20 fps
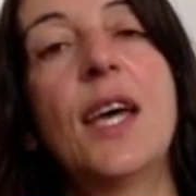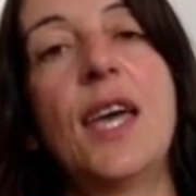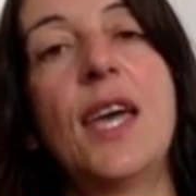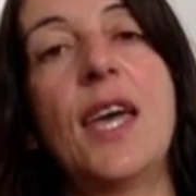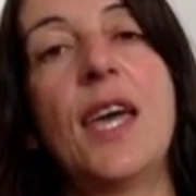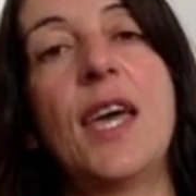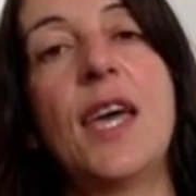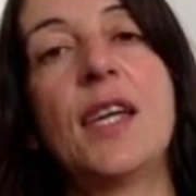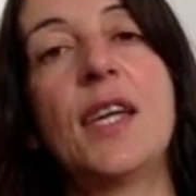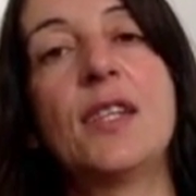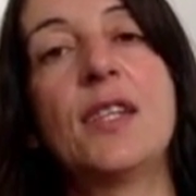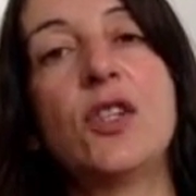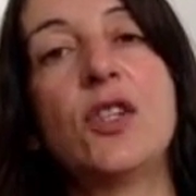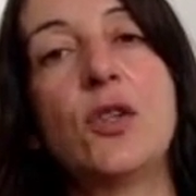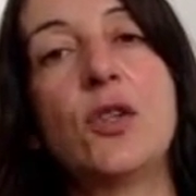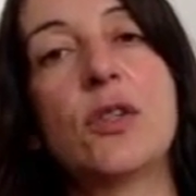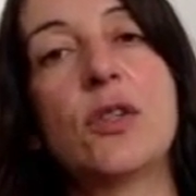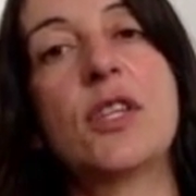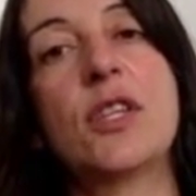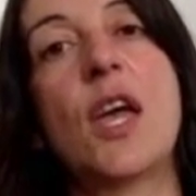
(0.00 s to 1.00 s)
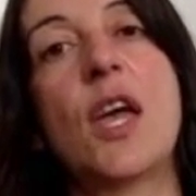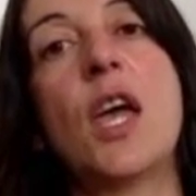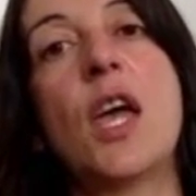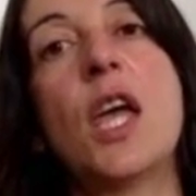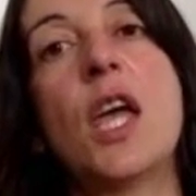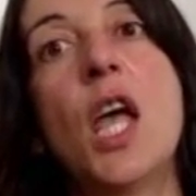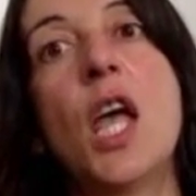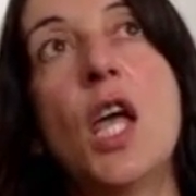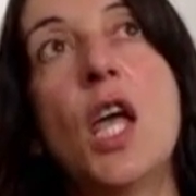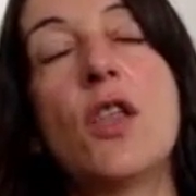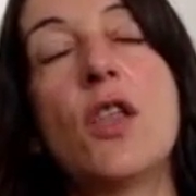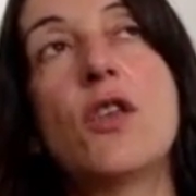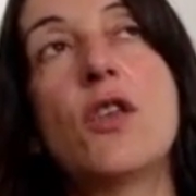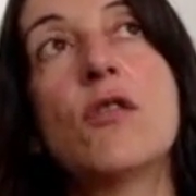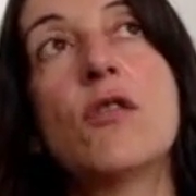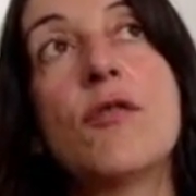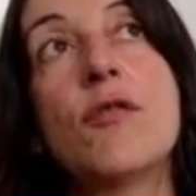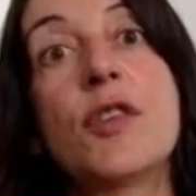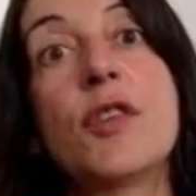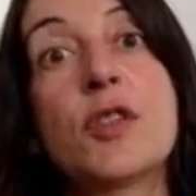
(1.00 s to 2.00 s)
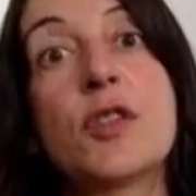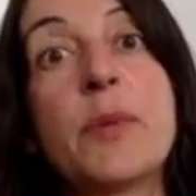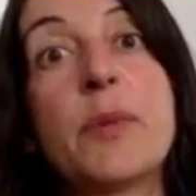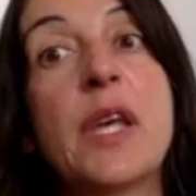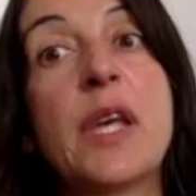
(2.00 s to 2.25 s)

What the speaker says: And you say, universe